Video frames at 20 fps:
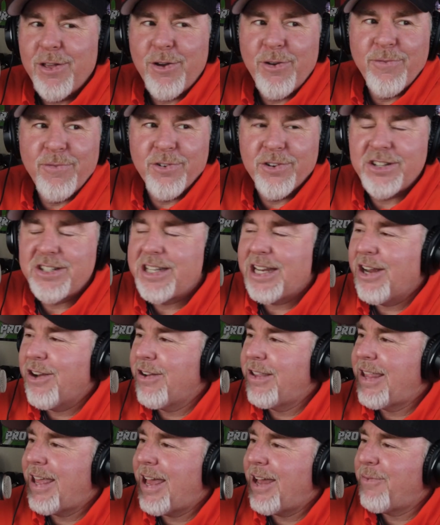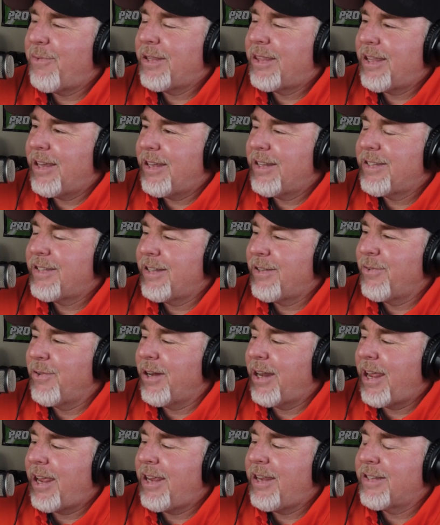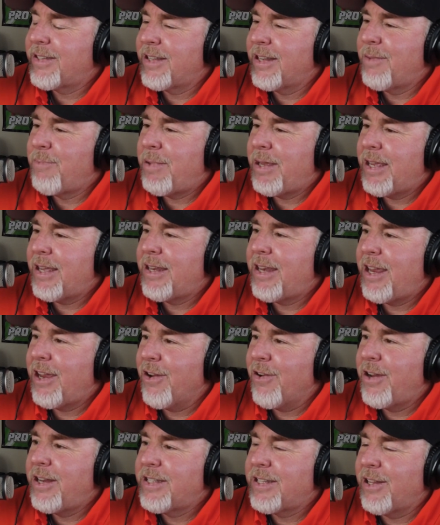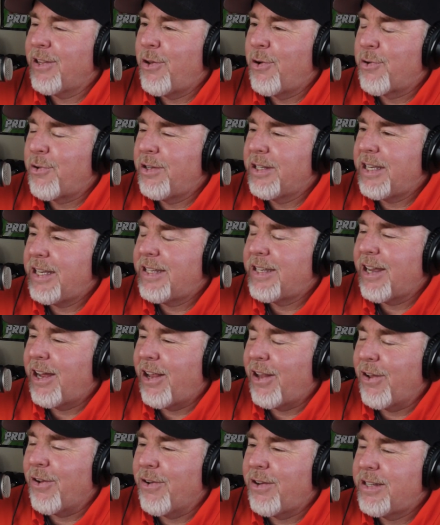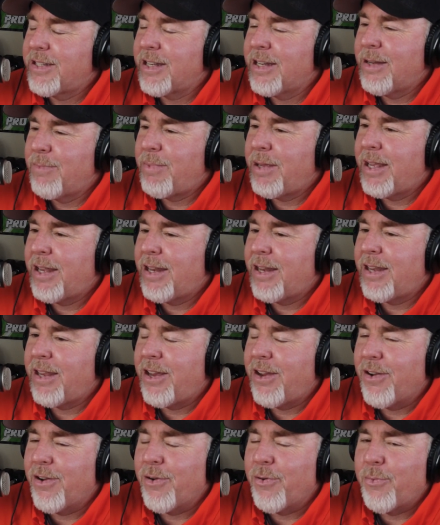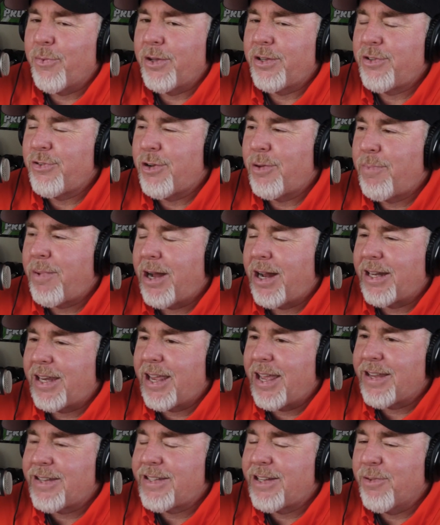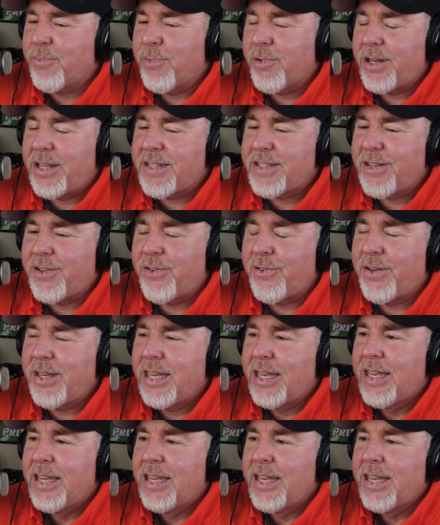Barlow for sharing that with us. And he's going to be in here. He's a local detailer. He's going to be in here. We'll do a podcast here pretty soon.